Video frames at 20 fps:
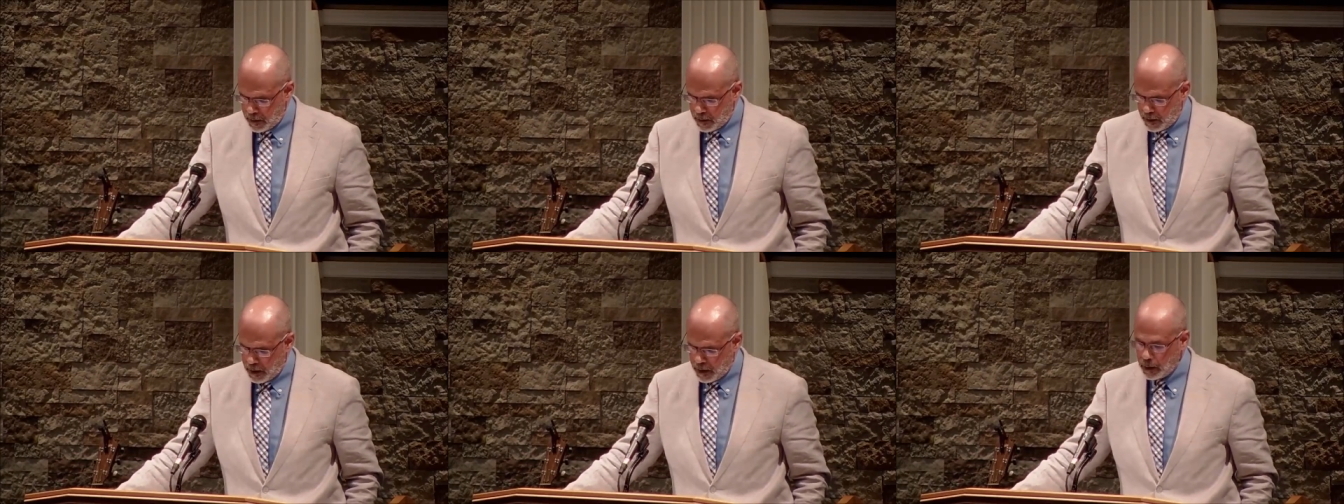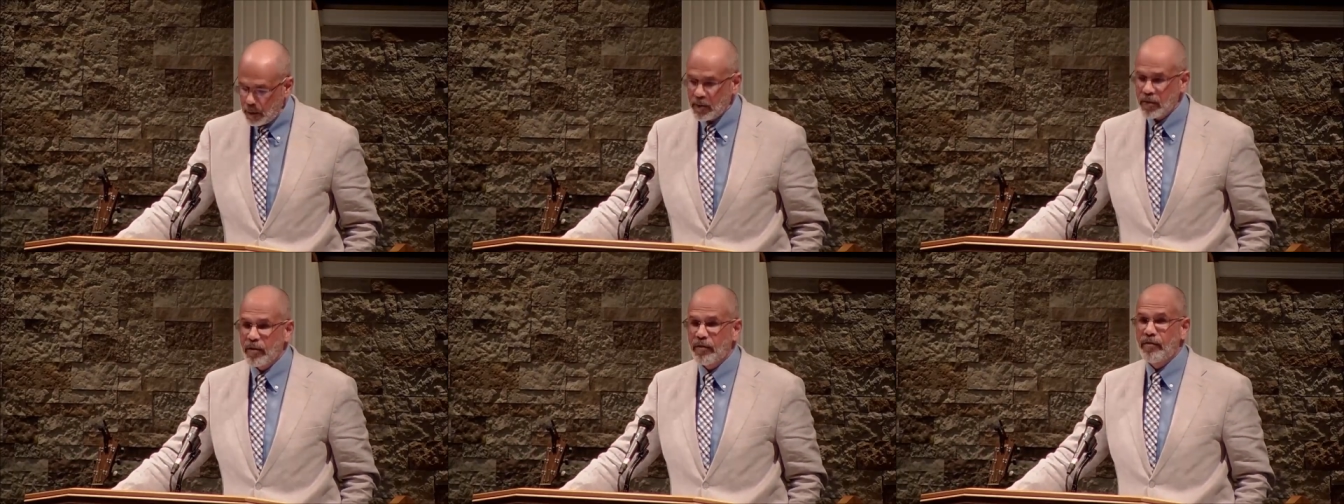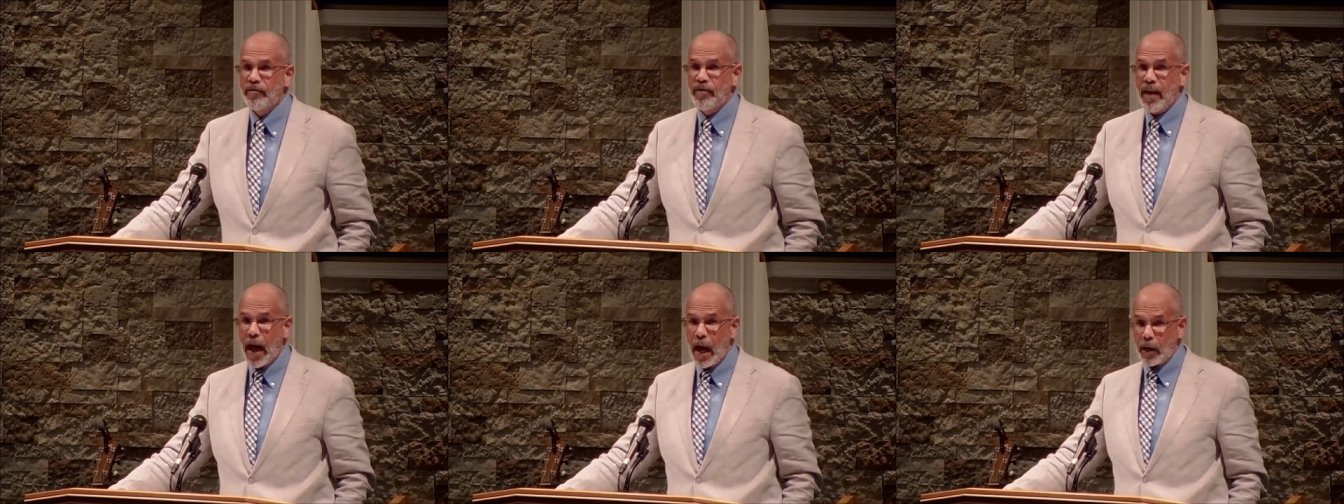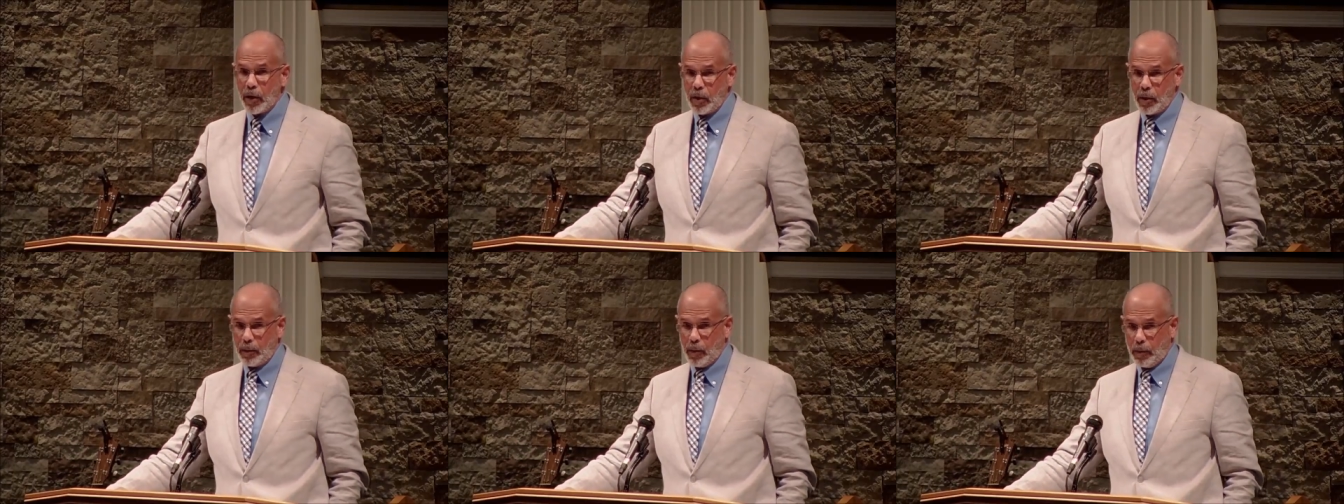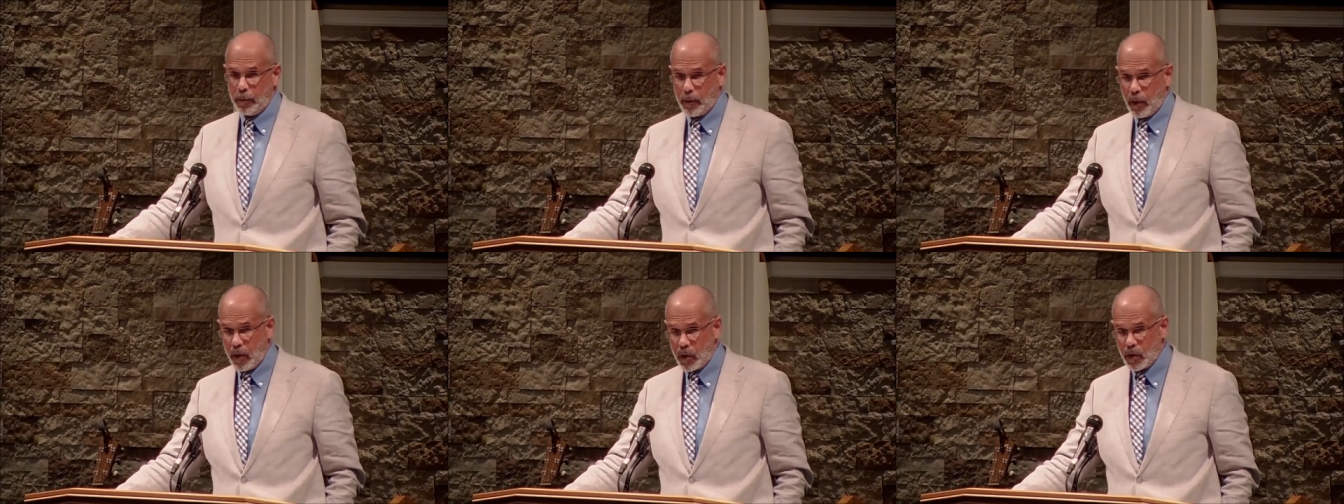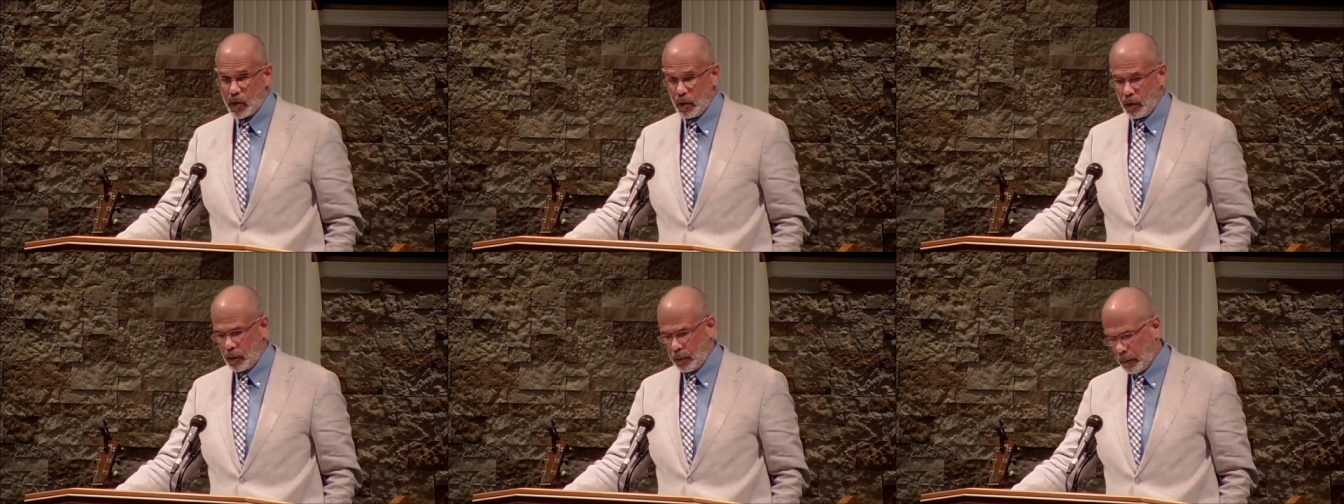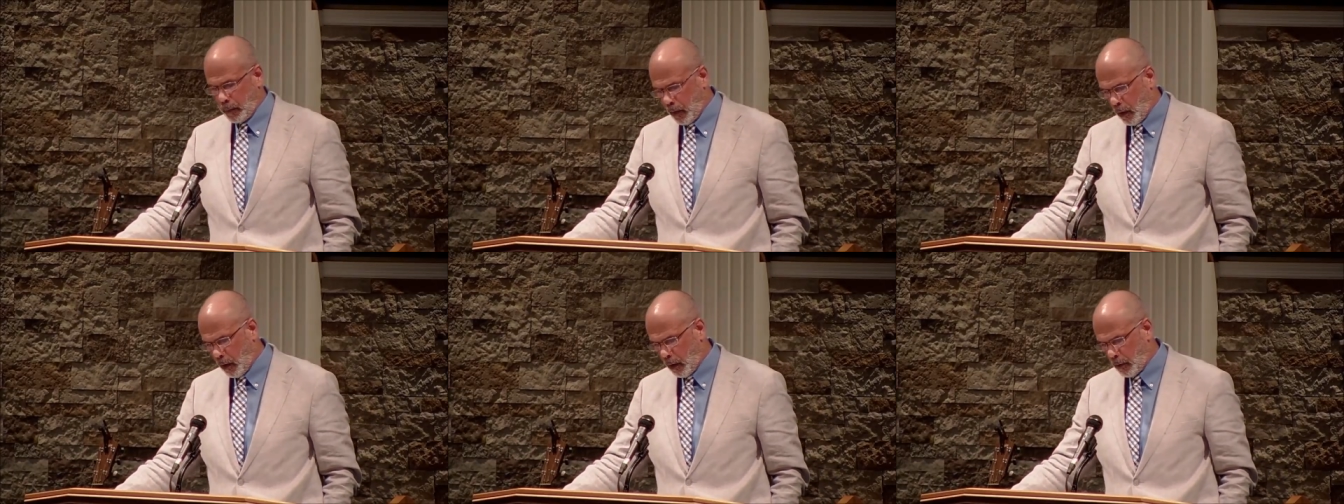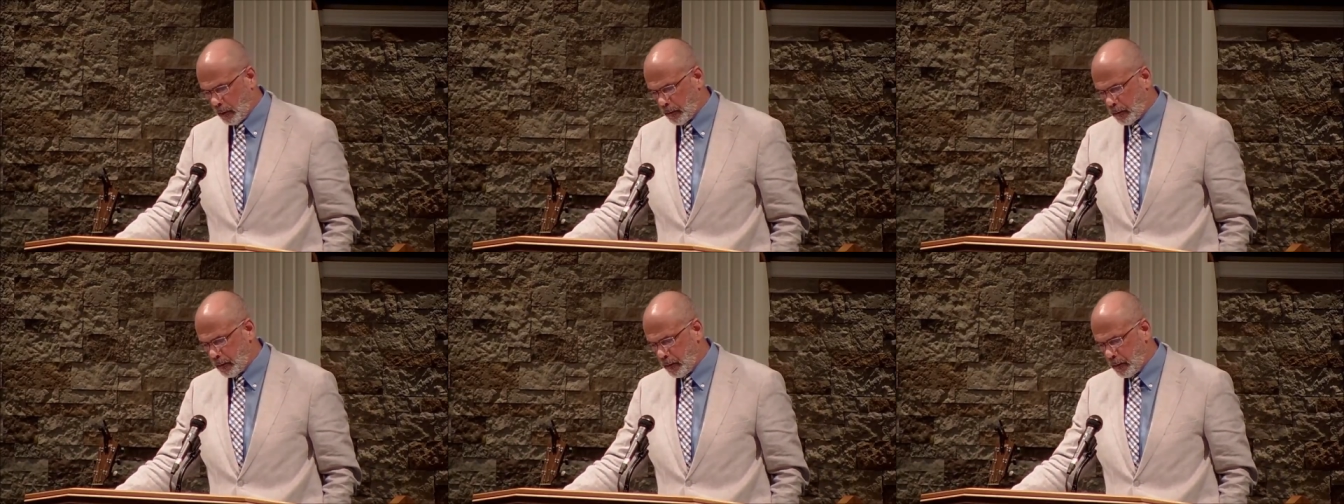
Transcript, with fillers: And he was a valuable person to Paul.